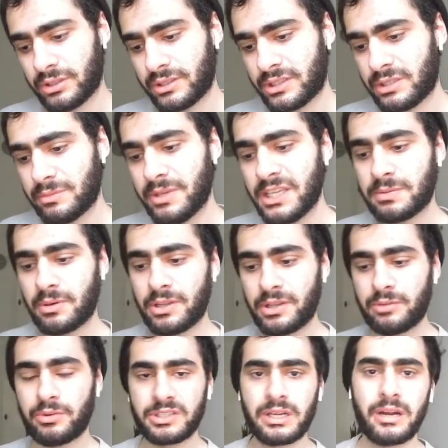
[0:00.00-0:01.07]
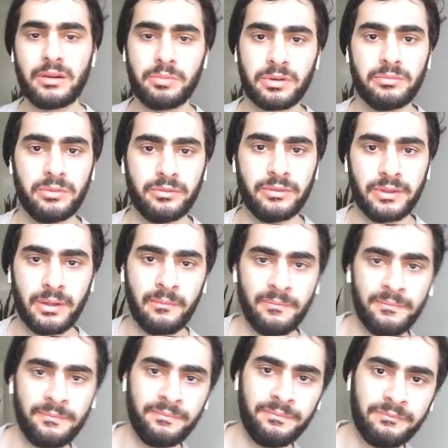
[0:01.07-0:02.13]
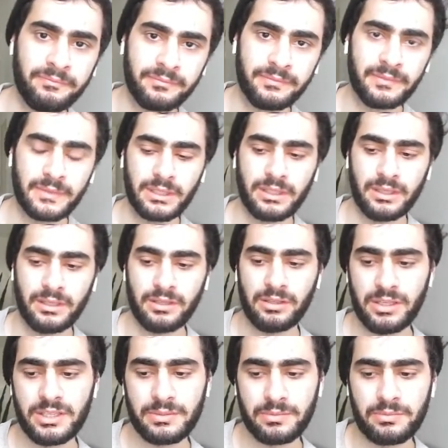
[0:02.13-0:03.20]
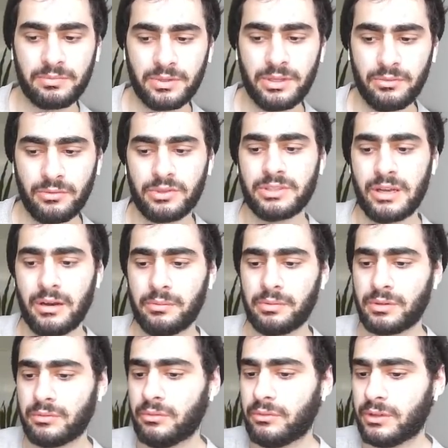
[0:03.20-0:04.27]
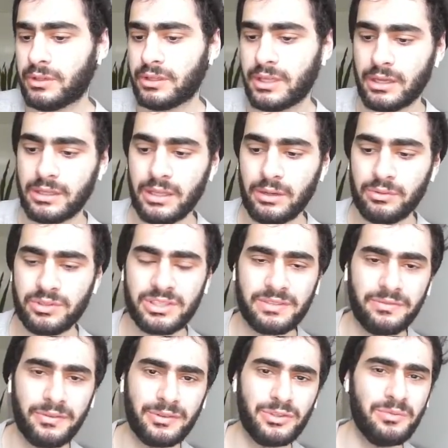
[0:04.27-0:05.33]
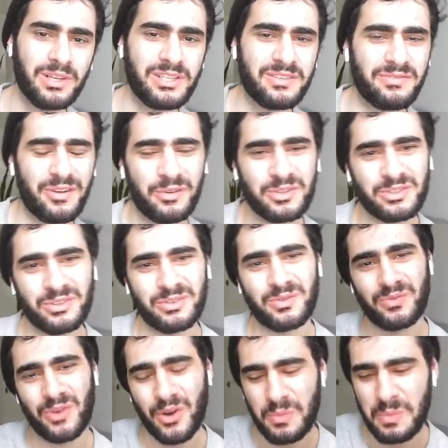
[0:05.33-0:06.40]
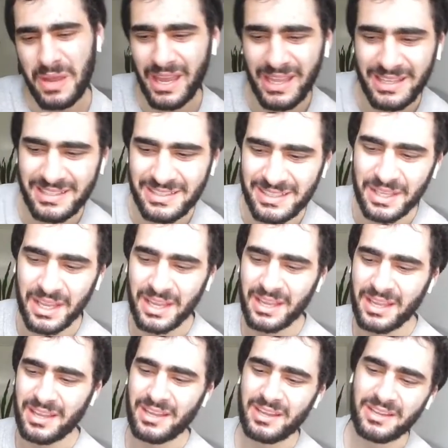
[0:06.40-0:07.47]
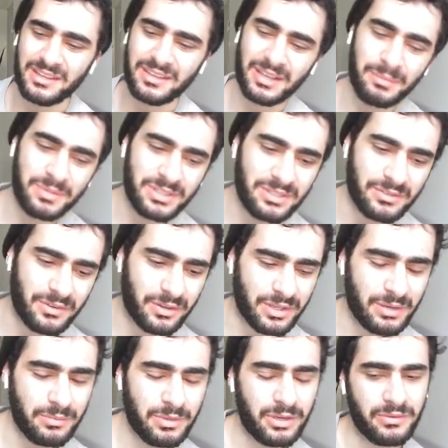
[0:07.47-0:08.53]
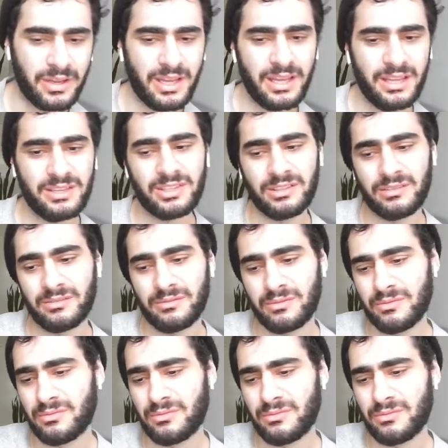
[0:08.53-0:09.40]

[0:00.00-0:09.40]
to me, it's probably the worst Harry Potter movie. It is the worst Harry Potter movie. There was just too much focus on romance and coming of age and